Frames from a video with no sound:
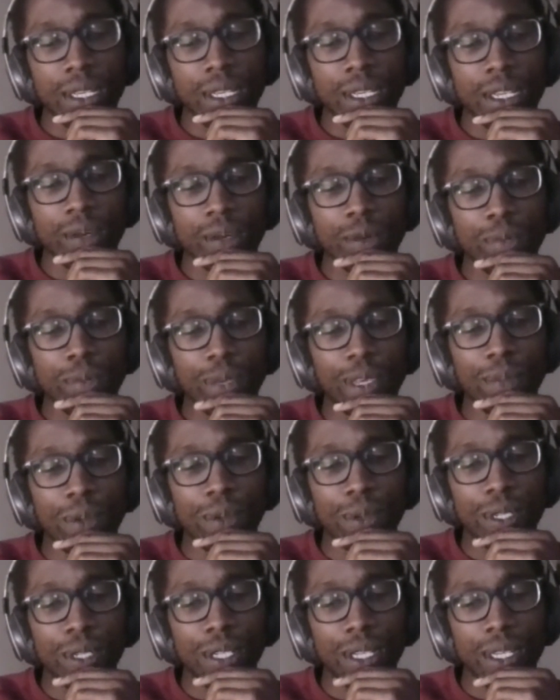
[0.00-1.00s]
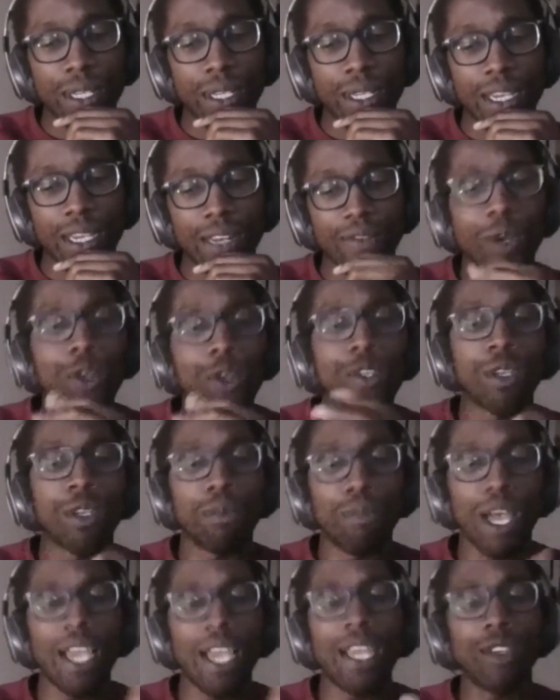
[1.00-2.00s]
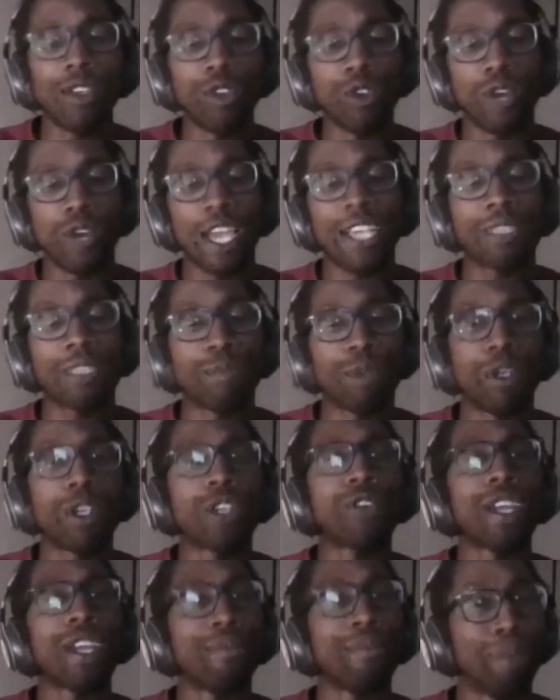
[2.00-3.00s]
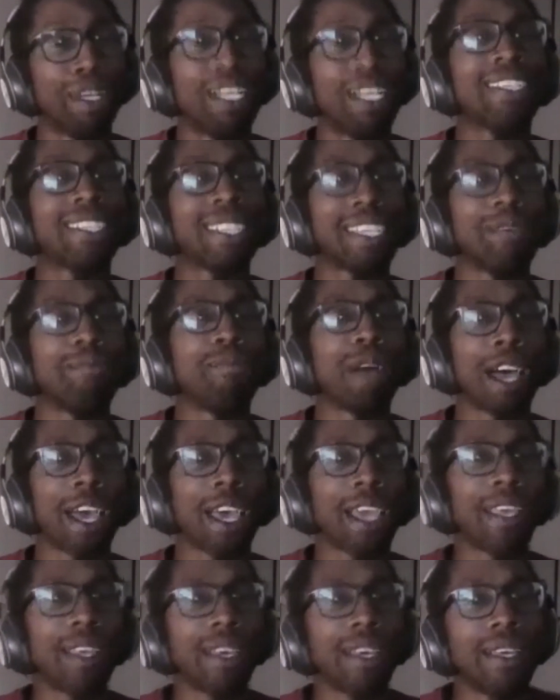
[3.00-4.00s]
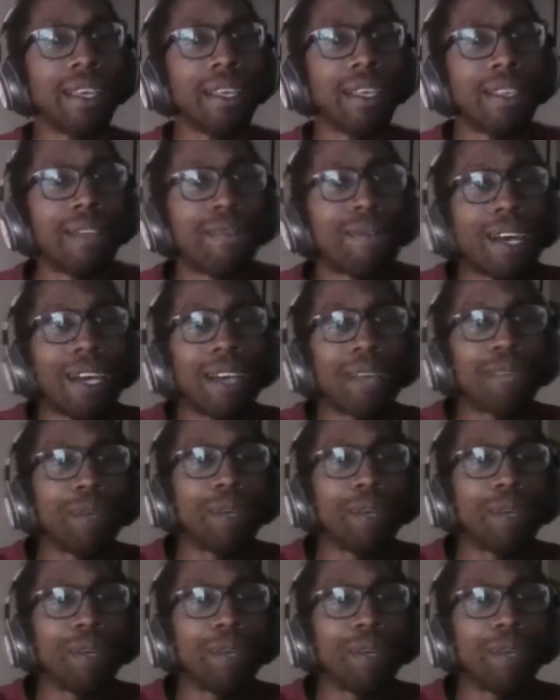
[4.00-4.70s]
kind of undermine your expert credibility by the fact.